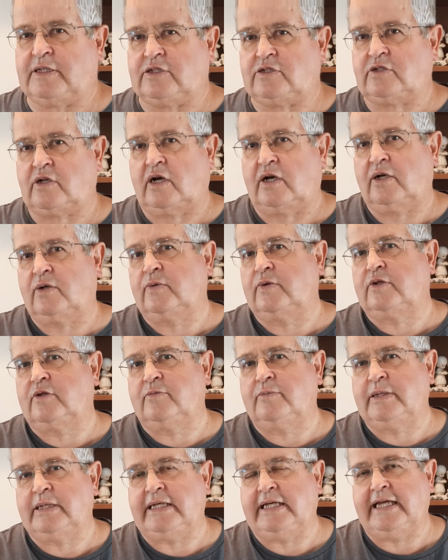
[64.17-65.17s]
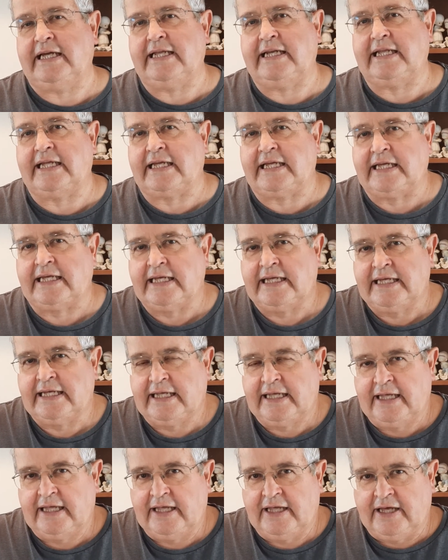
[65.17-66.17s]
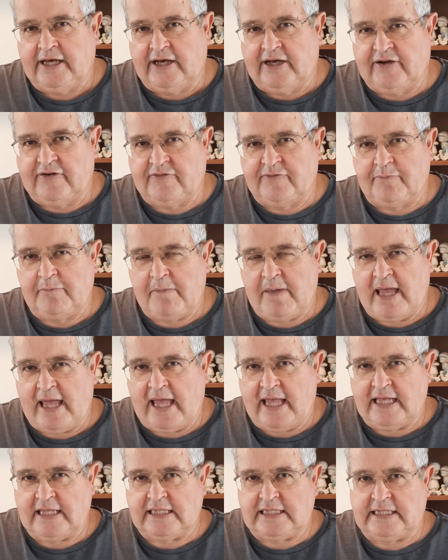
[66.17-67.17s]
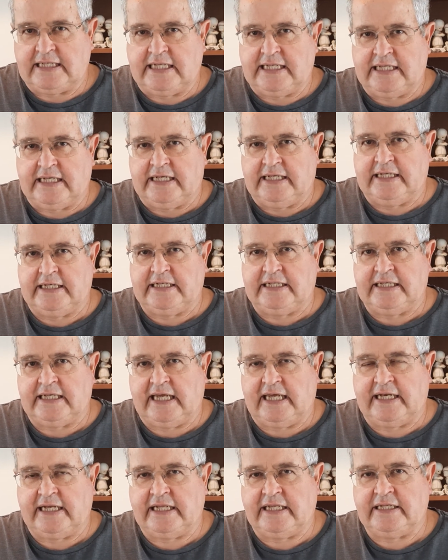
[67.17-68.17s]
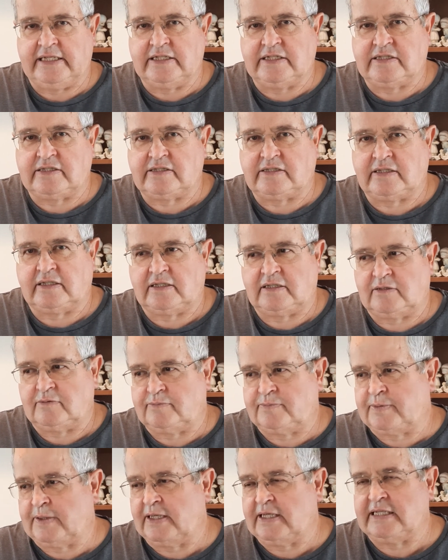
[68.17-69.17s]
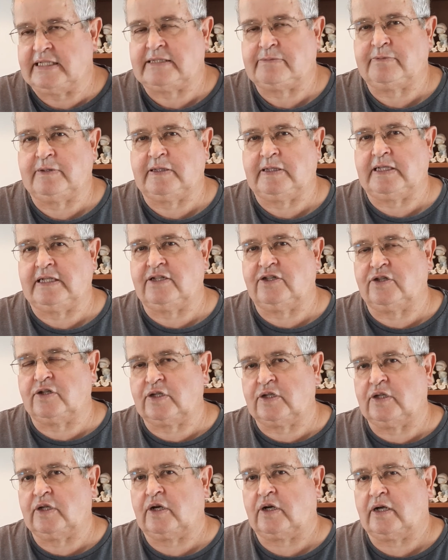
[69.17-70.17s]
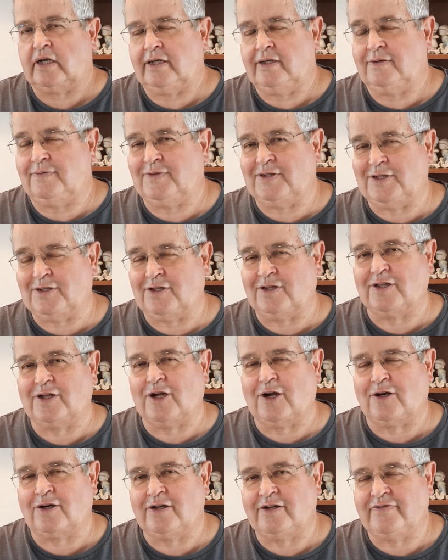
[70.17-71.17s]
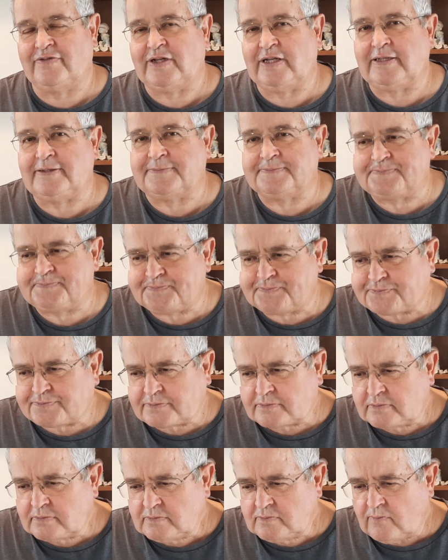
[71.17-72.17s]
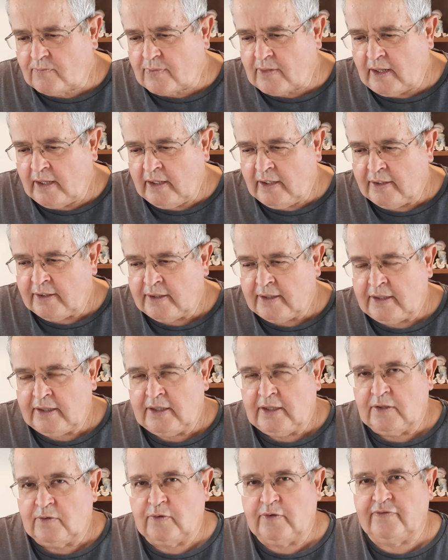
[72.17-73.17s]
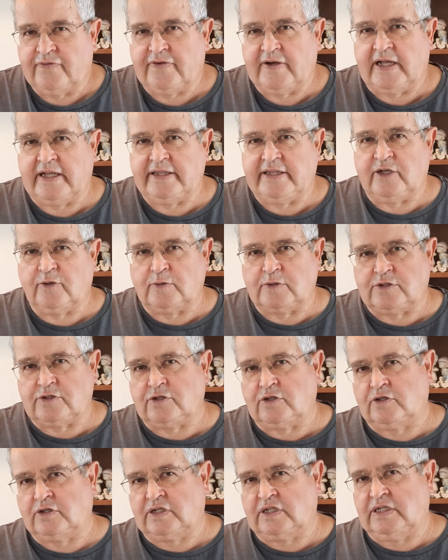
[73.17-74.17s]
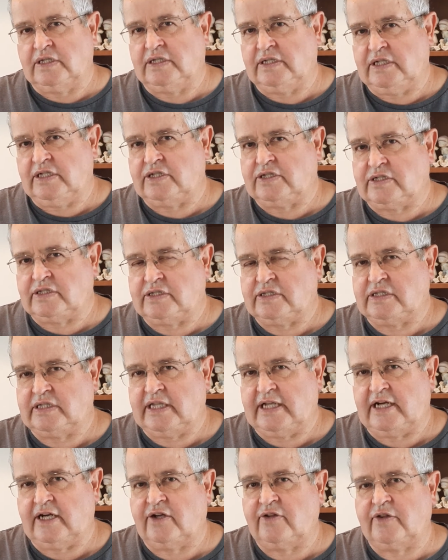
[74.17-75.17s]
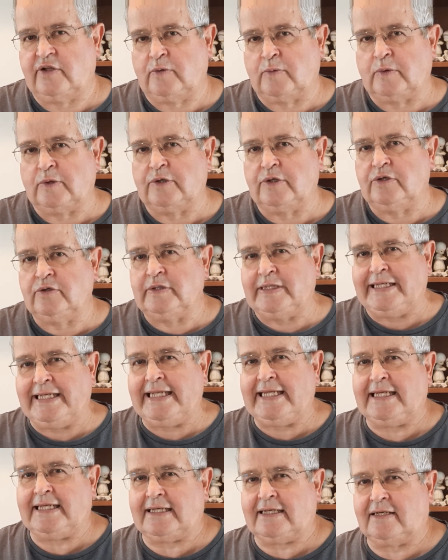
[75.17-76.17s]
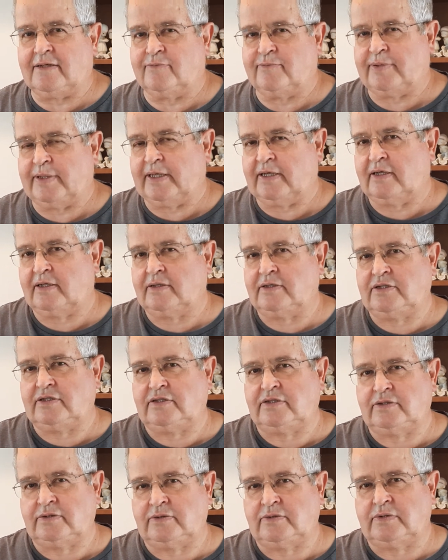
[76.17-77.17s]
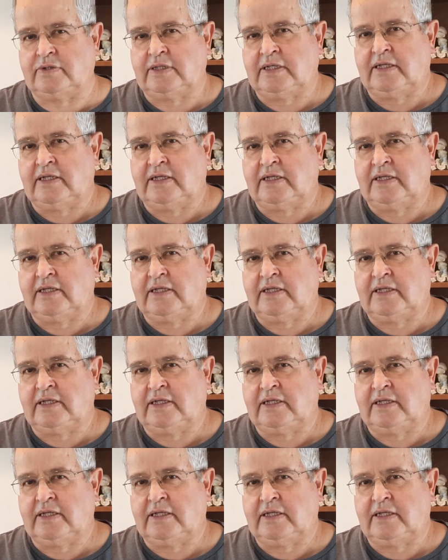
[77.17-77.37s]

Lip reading: starting with the beginning of man and his placement into the Garden of Eden, we find there were certain conditions there that were unique compared to